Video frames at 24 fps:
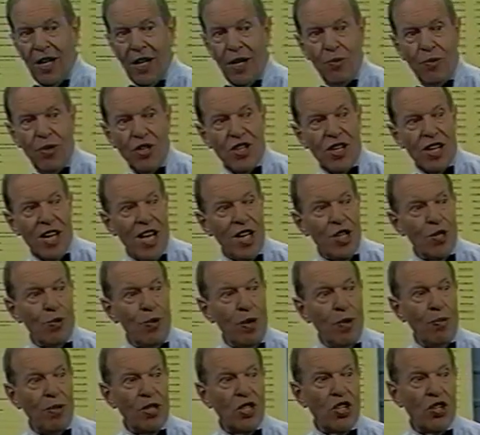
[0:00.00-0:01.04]
in which case
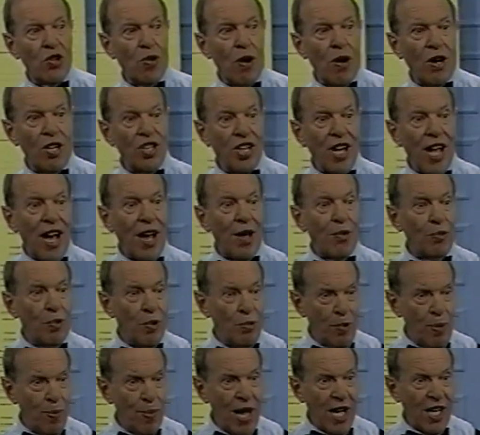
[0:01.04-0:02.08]
we would charge out
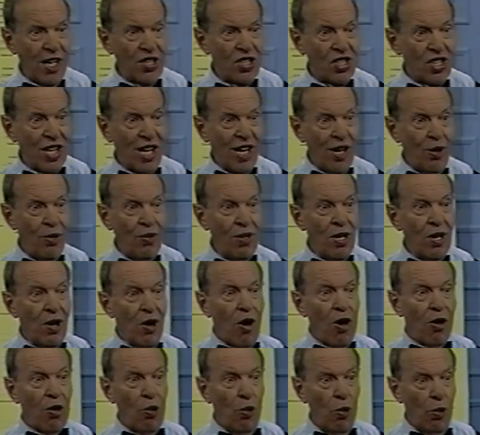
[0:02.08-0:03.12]
when we make a sale
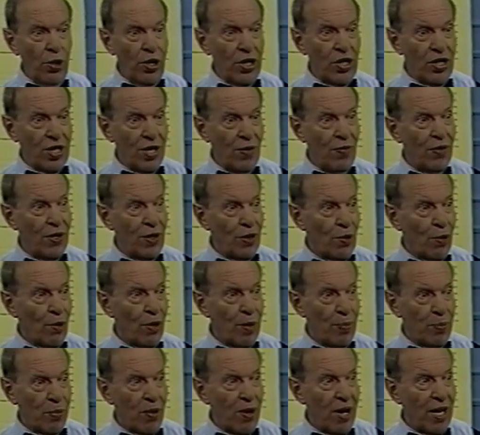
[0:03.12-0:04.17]
our oldest
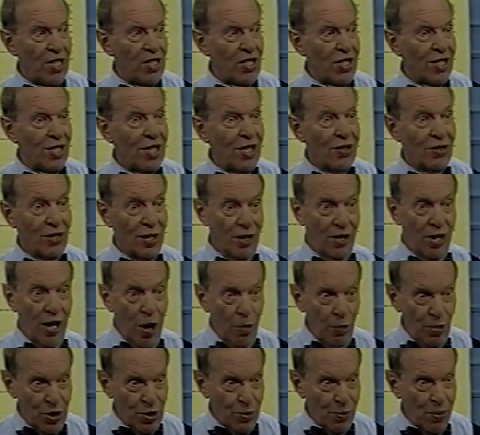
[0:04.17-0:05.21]
inventory price, the
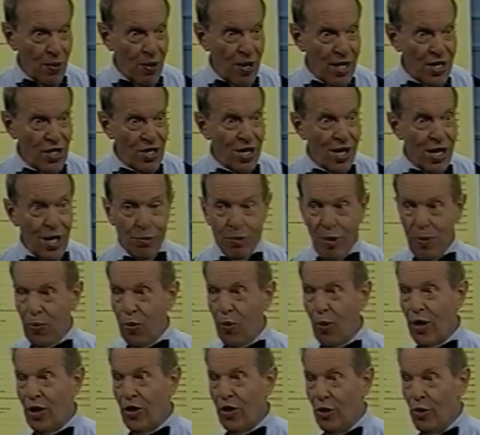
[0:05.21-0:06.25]
lowest price, and
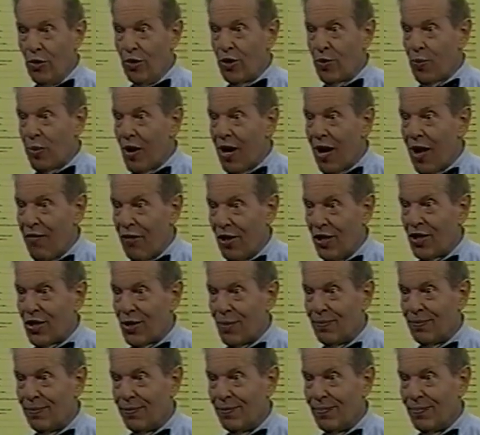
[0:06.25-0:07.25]
report huge profits.